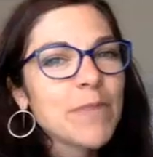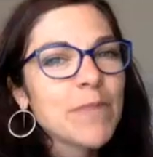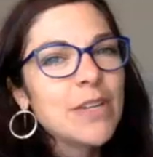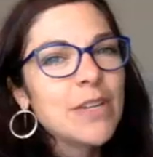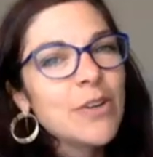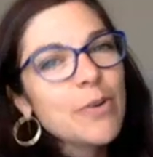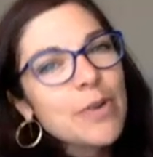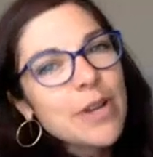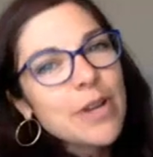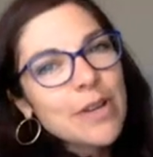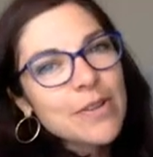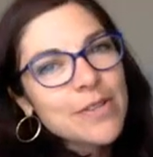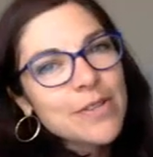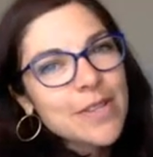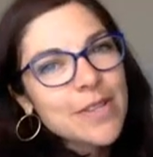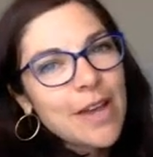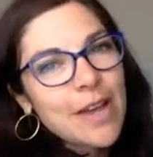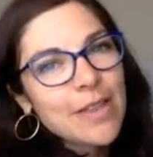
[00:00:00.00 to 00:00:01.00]
No one
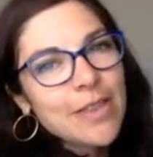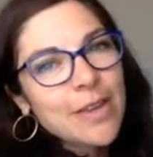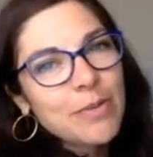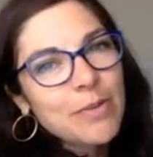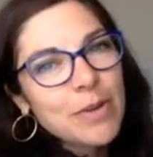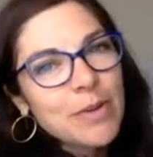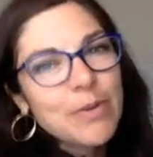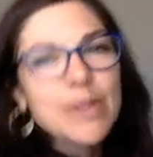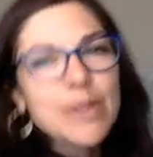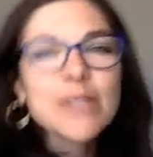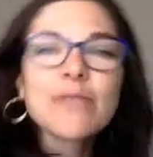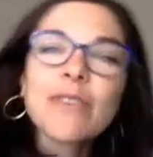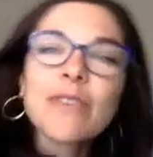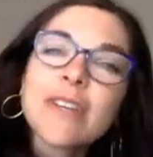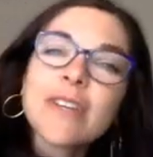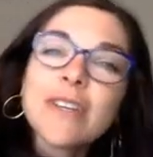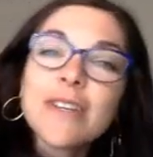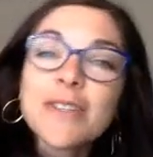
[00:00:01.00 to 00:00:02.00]
else thought that we were as
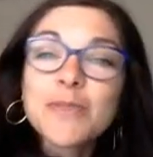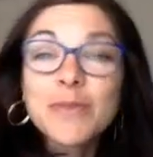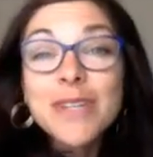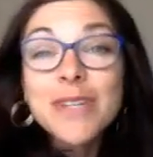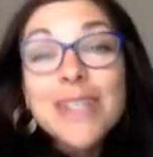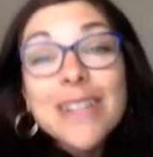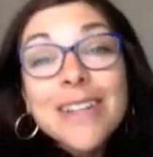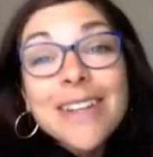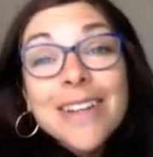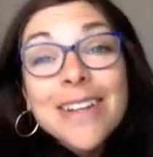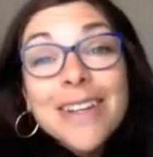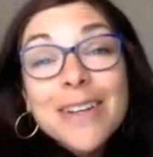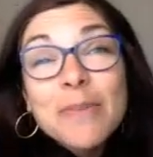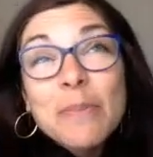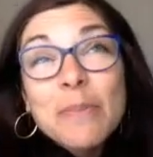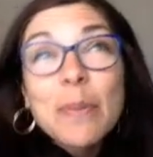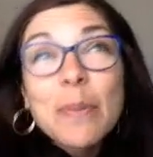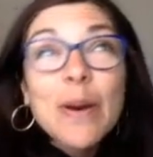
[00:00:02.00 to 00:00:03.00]
funny as we
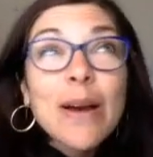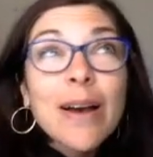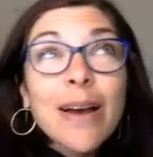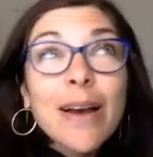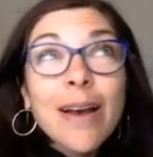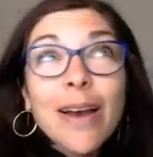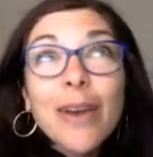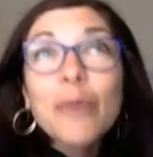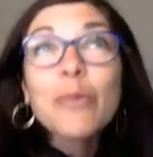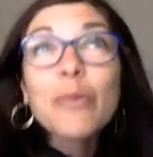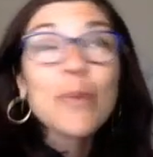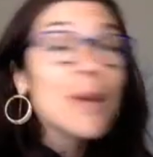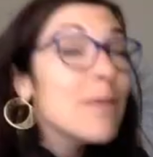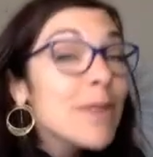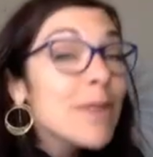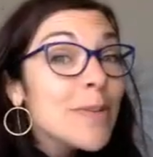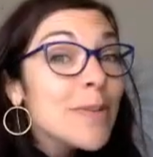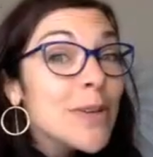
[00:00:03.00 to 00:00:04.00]
did, but
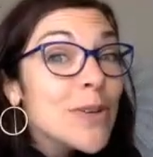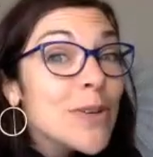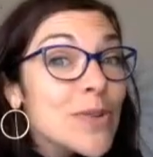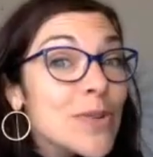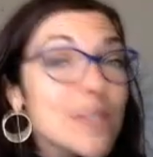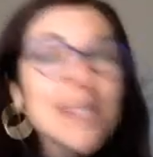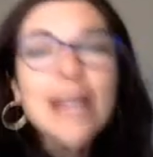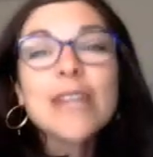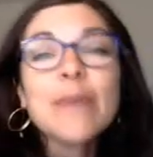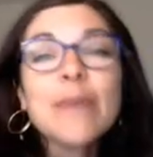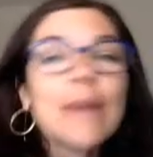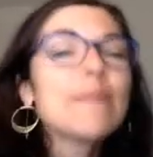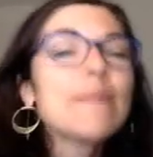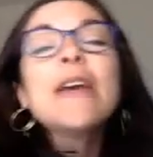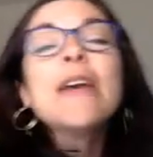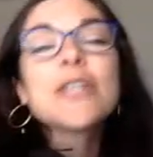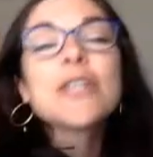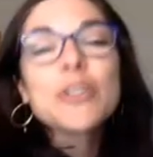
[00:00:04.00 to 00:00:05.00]
we were amused. Anyway,
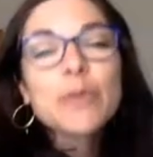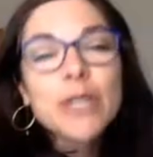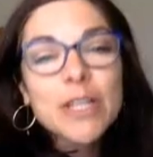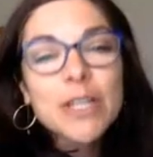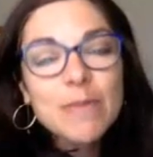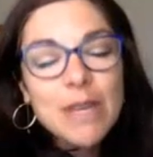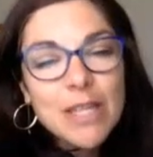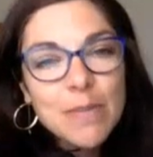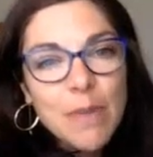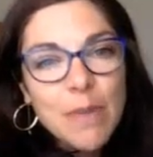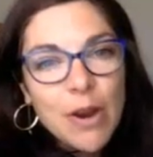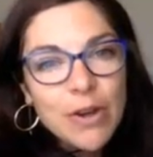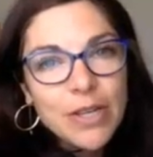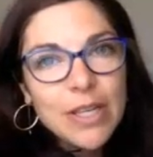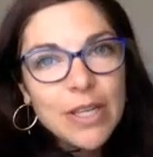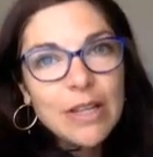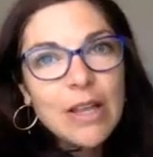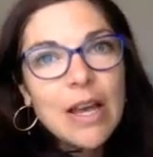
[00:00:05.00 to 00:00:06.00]
so we're going to be at the
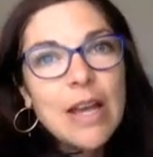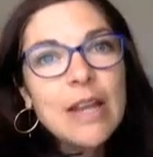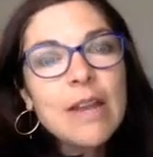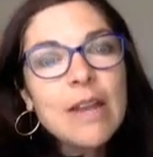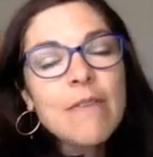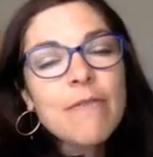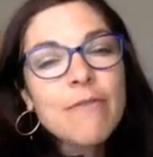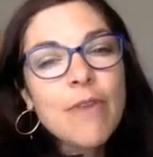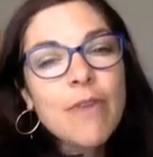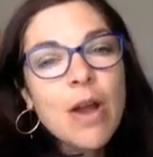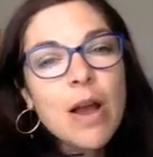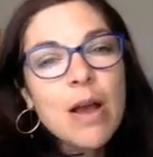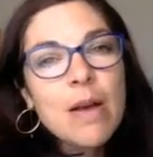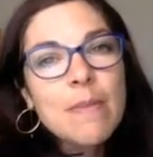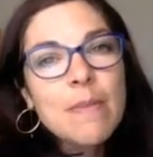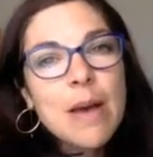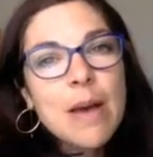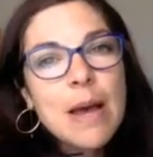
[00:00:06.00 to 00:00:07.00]
parking lot
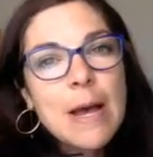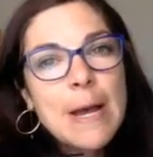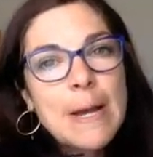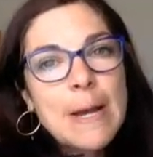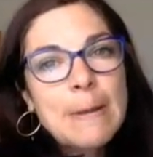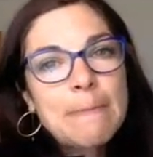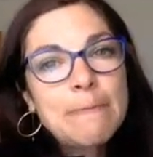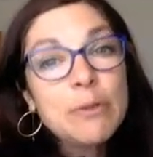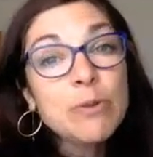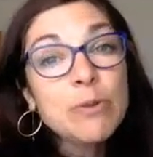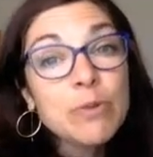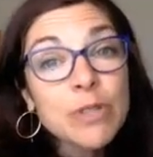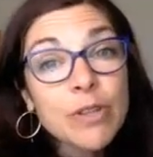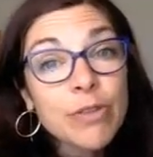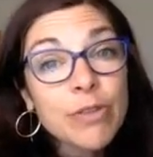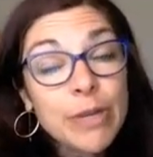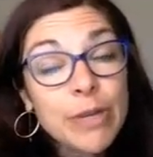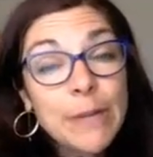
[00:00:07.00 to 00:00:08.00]
from noon
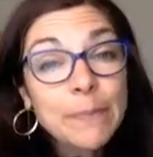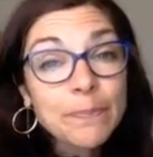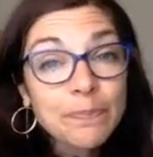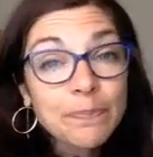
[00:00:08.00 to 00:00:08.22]
to 3.